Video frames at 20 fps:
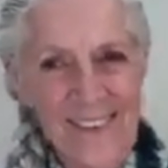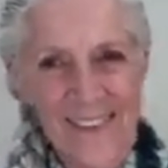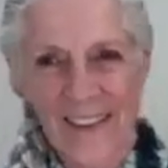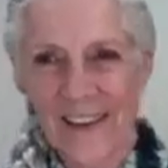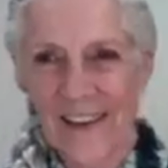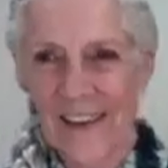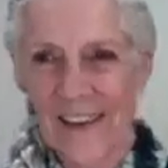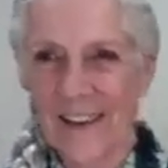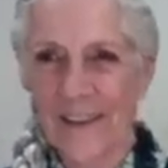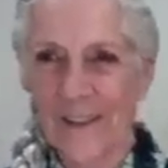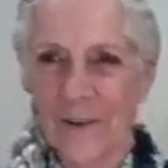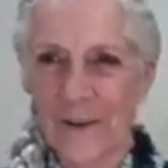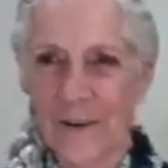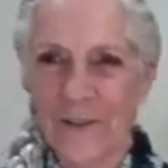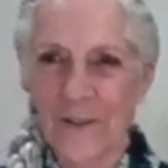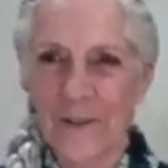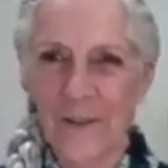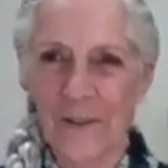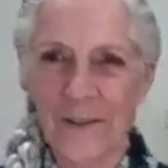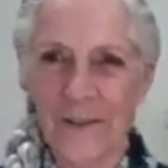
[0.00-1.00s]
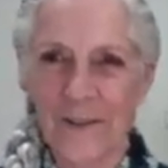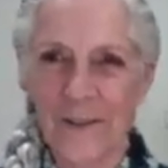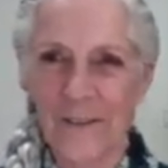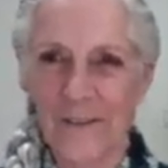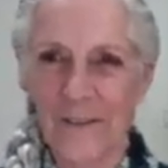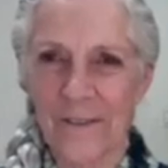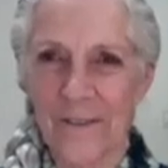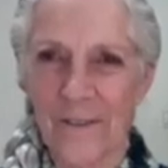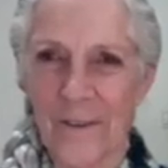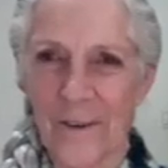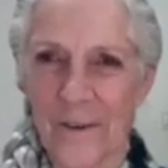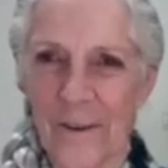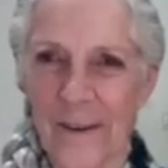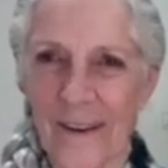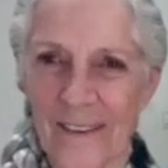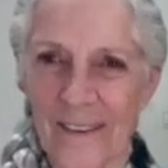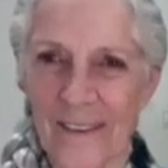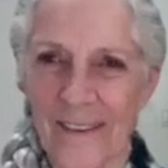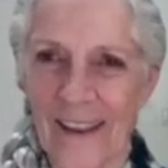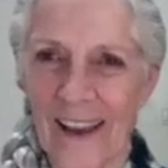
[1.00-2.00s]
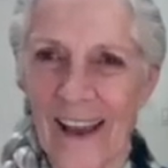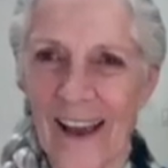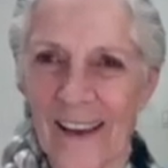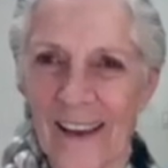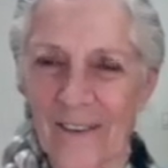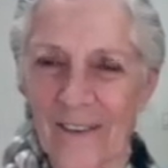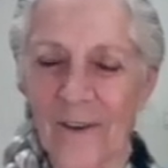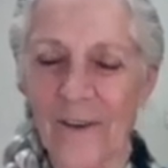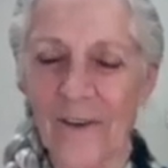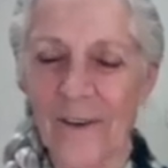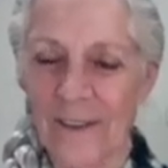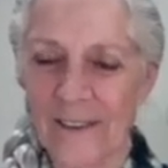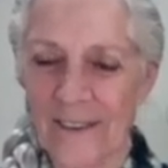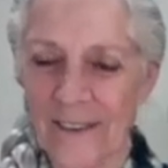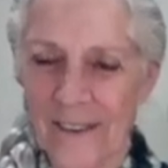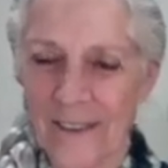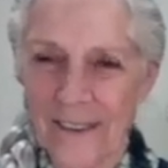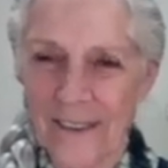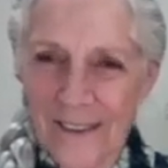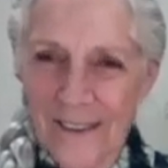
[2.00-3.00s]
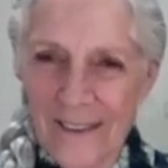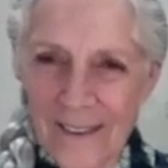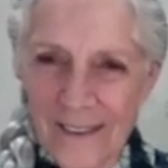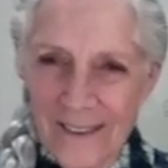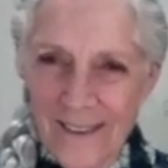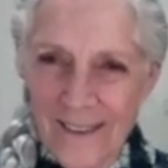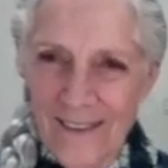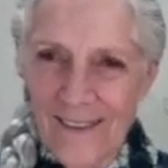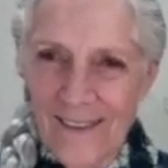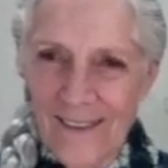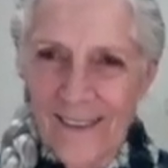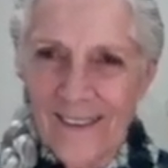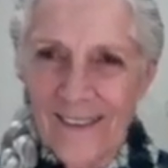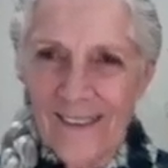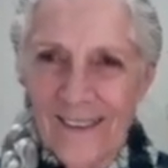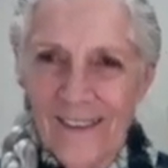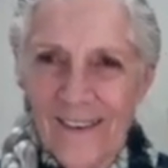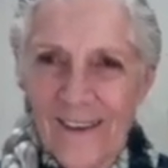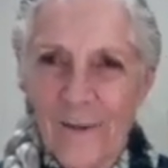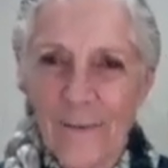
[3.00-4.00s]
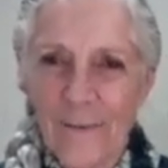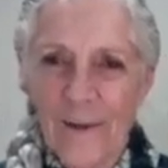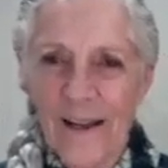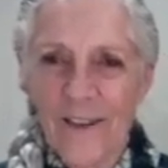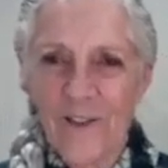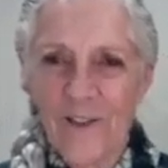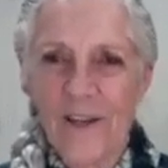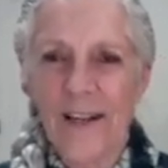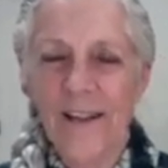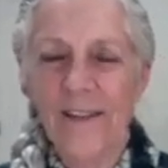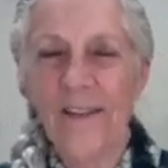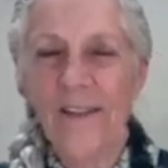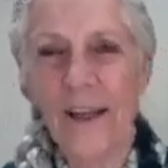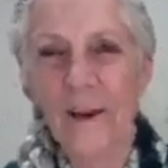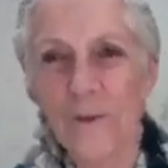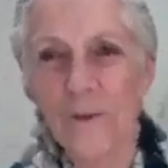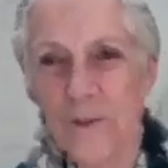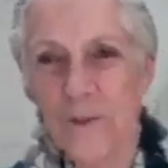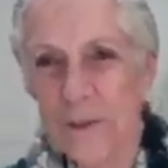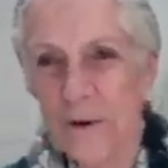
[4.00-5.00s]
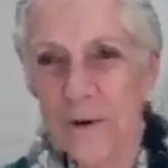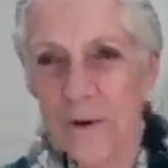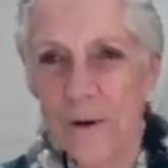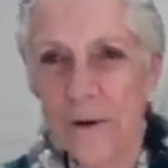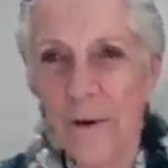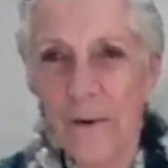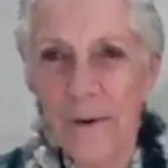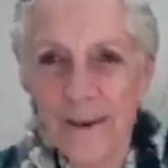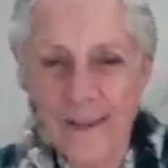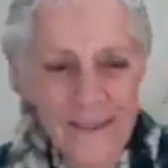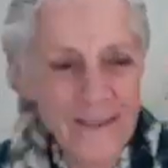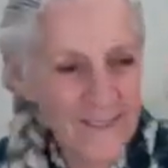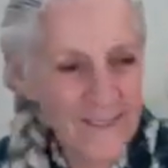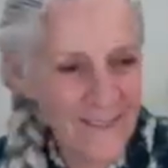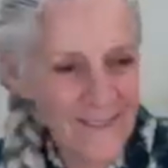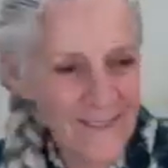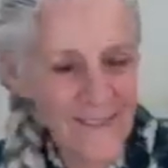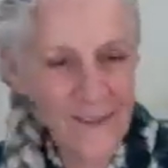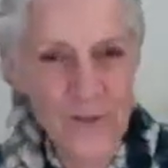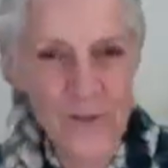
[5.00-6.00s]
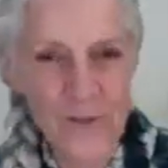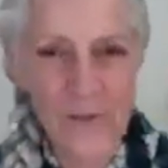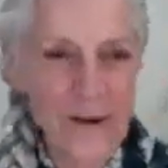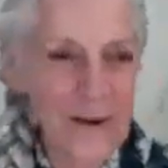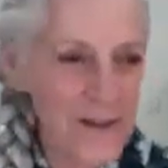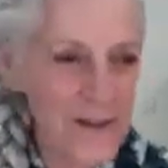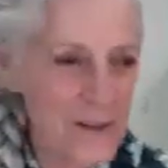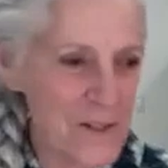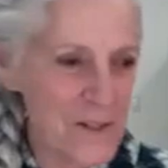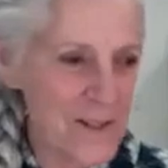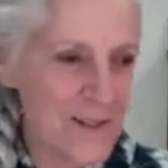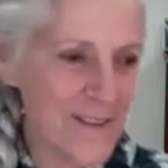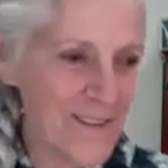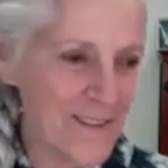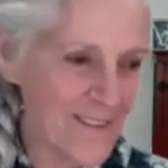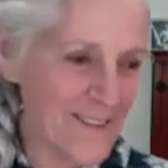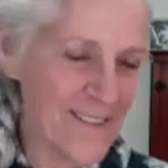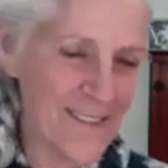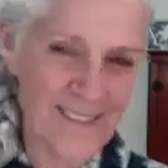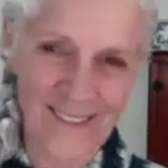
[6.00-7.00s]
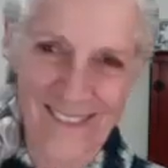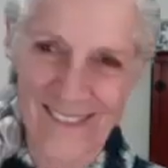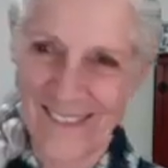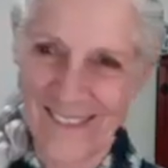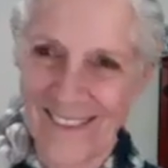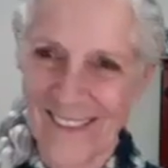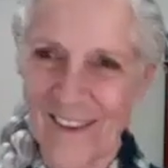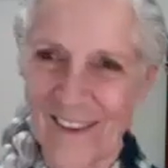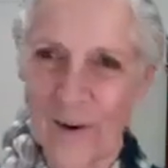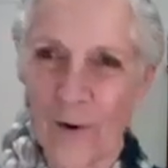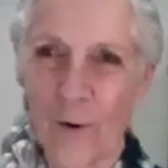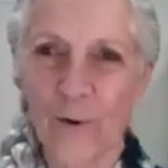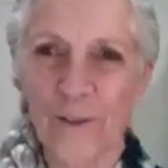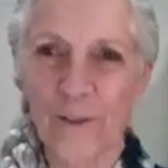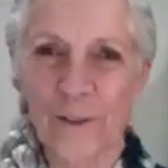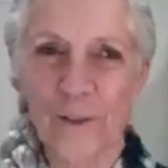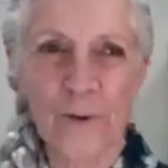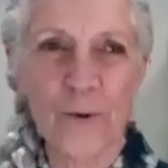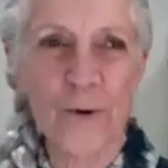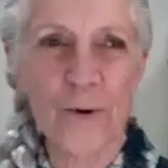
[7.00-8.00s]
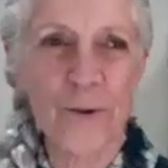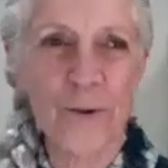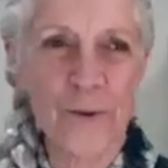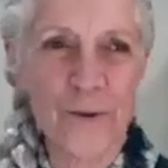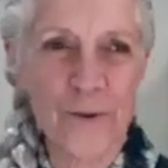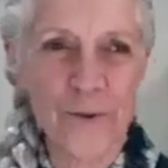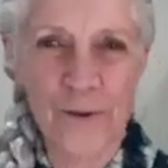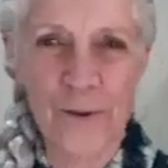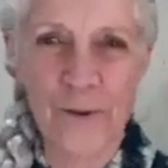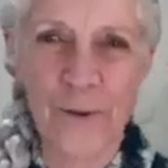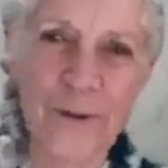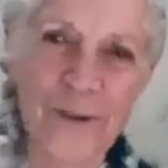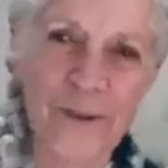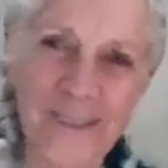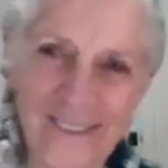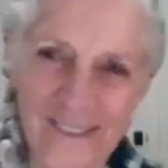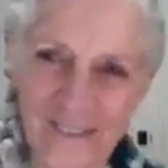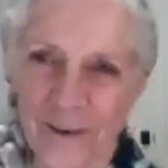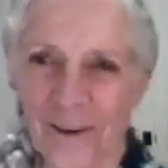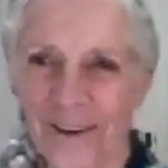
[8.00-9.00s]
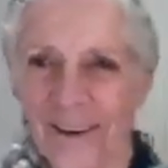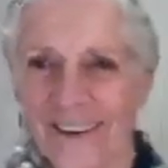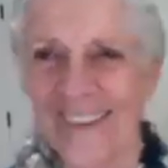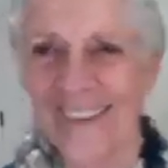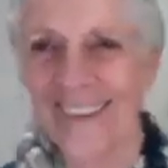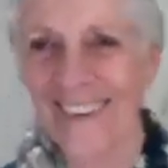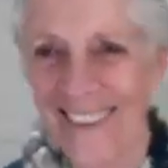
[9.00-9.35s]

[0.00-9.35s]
Any thoughts on, for Greg or Kat, on imagining that Ushiro and the two ways, old school, new school, or